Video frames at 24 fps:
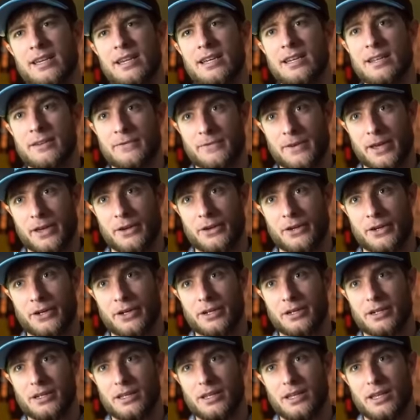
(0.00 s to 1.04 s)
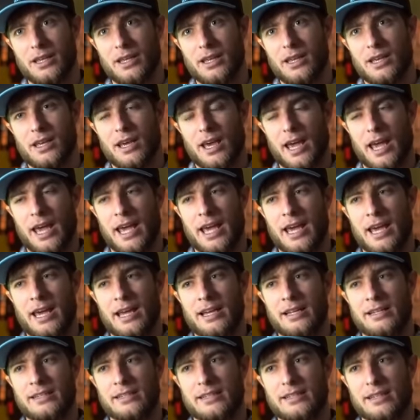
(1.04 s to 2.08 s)
kidney failure.
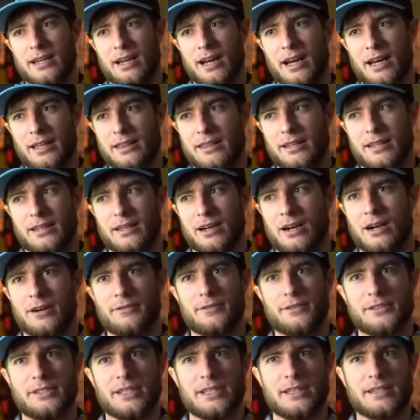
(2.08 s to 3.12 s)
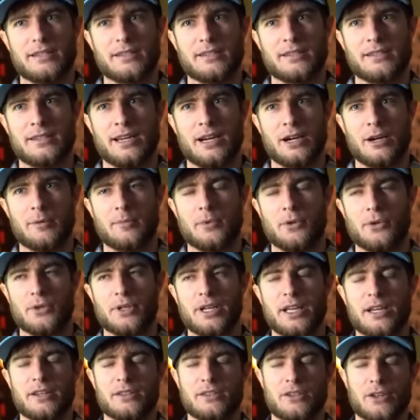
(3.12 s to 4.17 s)
And I think obviously this is terrible.
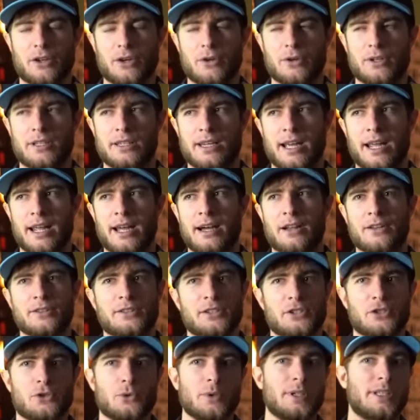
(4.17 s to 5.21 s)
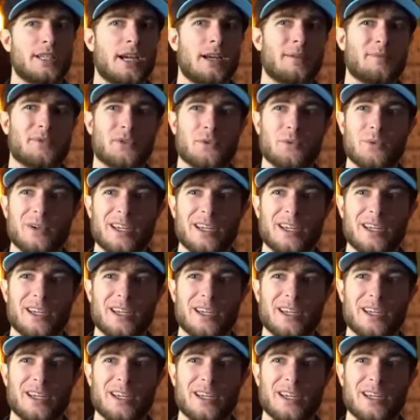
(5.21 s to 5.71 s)
He has to go to dialysis 3 times a